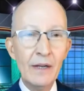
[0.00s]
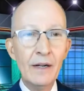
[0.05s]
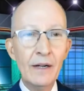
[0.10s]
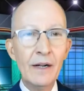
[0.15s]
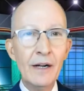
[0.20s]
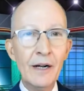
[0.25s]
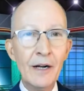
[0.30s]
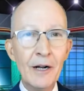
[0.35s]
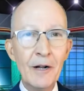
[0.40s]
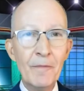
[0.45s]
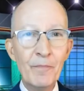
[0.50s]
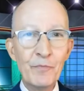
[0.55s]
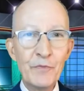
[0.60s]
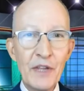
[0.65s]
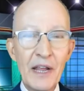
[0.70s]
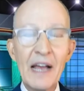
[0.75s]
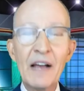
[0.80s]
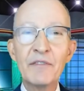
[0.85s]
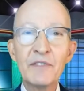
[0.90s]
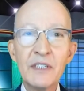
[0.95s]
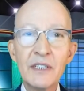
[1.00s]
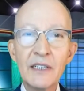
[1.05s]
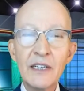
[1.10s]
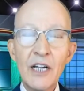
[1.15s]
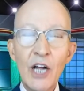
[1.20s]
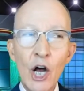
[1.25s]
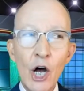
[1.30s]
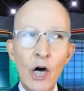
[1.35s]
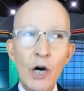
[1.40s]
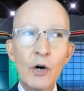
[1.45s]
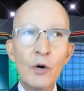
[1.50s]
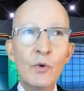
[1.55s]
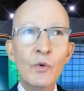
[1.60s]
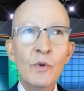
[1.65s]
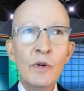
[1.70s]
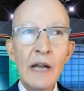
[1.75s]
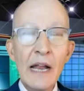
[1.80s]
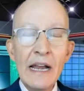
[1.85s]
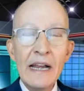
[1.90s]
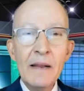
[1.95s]
um, you have to
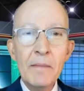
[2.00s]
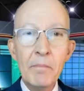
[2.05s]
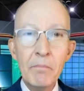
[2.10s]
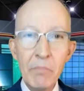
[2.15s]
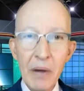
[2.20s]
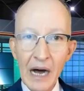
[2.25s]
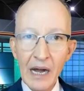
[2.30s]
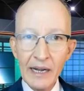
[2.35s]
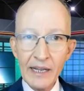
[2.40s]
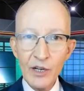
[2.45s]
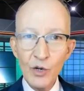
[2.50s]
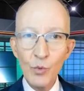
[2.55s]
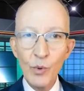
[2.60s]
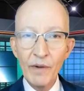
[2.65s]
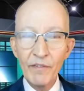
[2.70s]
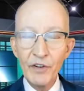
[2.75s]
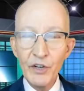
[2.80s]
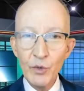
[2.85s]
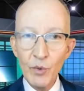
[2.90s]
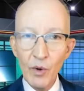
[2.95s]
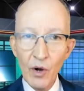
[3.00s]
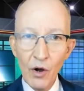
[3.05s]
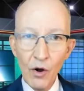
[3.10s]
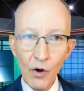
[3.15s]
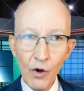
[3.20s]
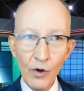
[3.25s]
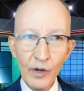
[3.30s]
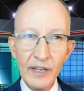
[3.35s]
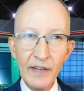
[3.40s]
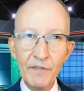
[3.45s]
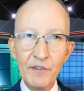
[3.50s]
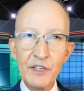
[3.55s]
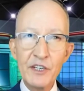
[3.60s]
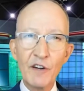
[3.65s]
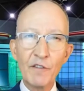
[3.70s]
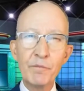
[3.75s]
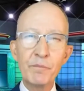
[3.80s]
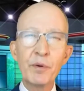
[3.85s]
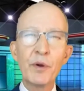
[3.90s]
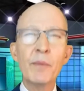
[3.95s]
own and embody whoever you are, give
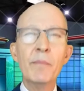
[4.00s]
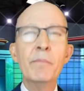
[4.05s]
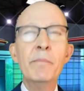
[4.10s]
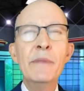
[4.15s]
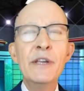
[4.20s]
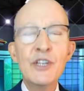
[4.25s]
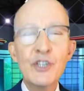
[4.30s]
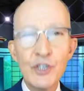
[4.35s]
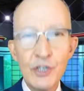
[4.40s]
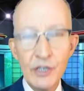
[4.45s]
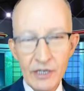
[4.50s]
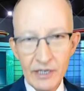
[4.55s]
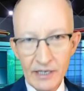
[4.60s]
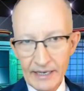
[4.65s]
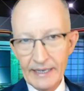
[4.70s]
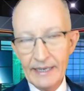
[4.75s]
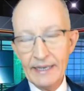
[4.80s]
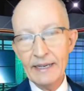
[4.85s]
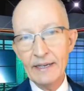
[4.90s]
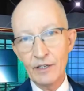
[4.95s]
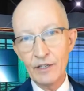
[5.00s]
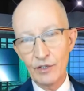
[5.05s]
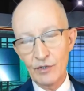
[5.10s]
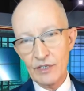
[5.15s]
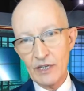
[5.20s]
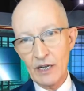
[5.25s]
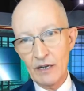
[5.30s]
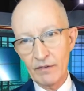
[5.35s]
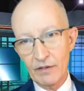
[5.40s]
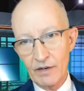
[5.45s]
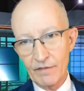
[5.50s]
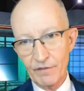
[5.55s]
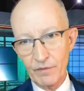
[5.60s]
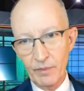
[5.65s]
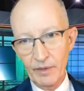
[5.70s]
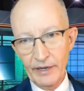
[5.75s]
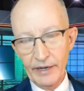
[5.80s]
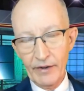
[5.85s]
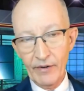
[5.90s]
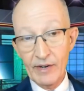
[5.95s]
yourself permission to get into those
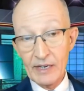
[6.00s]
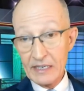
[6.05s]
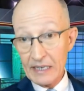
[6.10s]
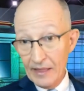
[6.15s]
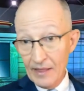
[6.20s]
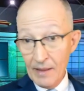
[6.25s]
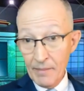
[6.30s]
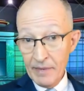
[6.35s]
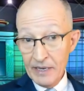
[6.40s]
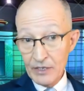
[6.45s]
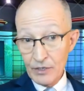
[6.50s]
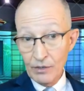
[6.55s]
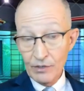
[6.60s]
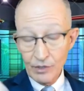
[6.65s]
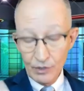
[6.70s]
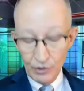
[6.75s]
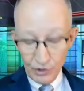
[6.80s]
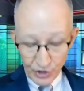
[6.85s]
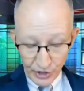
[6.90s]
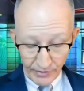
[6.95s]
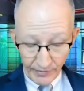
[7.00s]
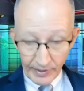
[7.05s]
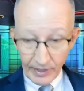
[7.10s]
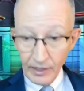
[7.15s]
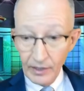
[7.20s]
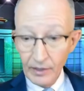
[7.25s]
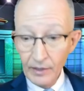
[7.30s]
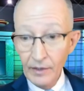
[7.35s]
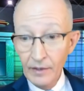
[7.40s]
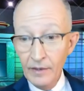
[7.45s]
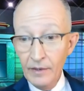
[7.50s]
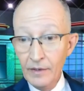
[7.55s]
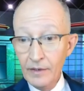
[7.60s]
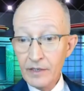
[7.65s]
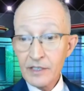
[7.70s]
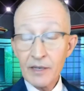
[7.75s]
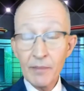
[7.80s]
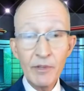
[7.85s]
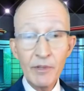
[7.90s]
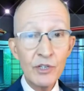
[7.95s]
uncomfortable areas. And that means also sharing
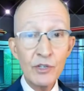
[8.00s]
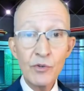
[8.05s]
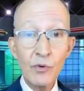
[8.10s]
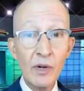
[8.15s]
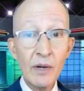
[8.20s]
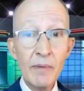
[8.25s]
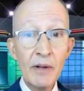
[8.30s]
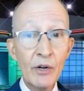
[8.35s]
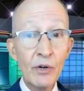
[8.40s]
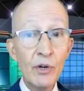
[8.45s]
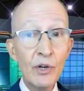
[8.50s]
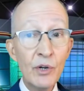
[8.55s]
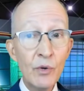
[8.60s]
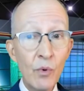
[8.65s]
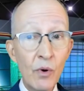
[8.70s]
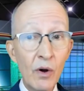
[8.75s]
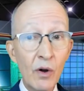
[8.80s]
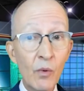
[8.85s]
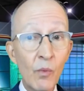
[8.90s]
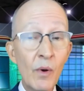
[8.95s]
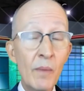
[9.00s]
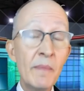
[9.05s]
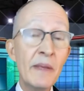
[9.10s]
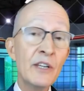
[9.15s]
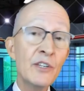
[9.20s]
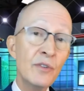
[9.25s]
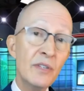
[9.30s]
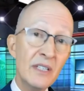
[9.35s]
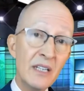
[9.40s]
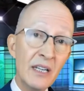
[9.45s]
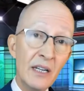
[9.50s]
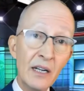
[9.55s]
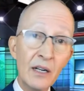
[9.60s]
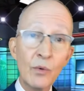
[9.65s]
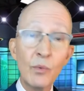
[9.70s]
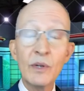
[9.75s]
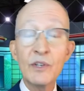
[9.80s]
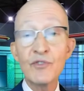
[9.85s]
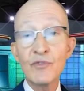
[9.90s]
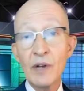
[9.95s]
some of the story about who you are, what makes you tick,
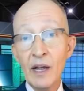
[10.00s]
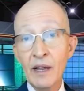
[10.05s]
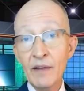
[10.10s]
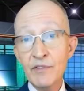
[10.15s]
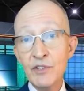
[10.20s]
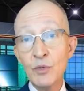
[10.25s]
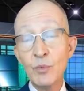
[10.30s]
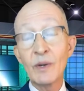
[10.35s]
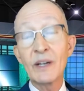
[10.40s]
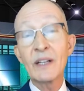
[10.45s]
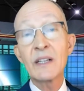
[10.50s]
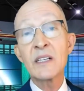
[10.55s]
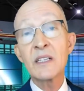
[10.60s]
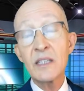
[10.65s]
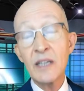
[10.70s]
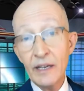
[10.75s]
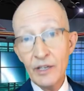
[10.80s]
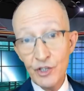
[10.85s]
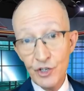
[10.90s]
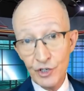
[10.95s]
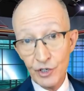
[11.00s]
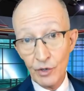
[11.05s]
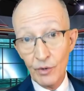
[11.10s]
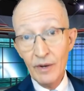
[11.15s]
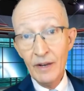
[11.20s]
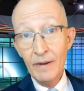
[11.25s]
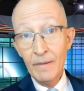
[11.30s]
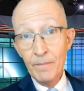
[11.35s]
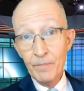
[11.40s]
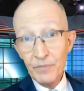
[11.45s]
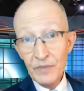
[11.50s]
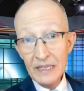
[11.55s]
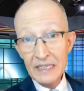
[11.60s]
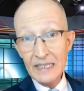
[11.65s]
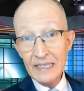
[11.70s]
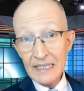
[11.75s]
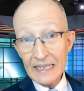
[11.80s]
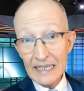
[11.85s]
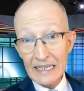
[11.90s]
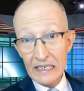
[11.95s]
what drives you, what excites you.
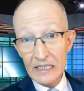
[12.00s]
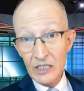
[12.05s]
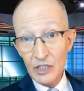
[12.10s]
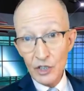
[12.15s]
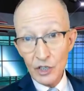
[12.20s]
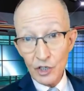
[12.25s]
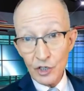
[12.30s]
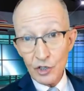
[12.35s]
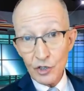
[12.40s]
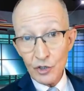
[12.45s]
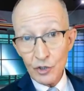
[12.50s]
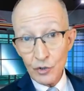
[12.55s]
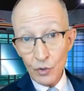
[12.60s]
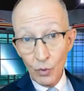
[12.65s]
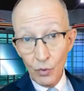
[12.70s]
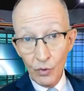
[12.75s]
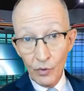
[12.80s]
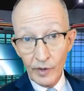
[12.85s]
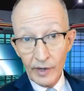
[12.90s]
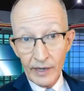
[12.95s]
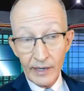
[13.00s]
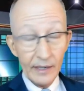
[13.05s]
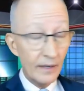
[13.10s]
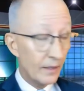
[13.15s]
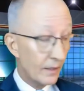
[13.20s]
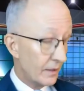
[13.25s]
This is the story,